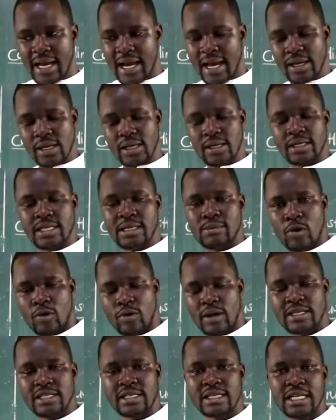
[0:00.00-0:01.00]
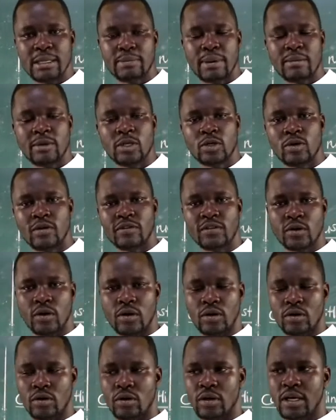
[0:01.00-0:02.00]
and Democratic Republic of
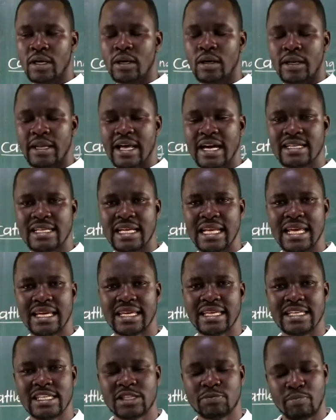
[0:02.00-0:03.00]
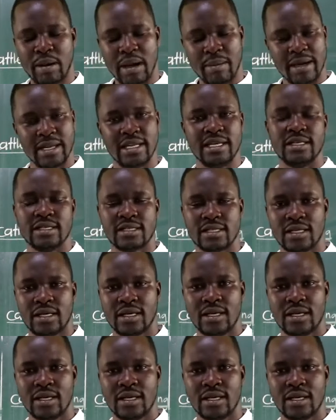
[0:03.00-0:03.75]
Congo, that lake is permanent.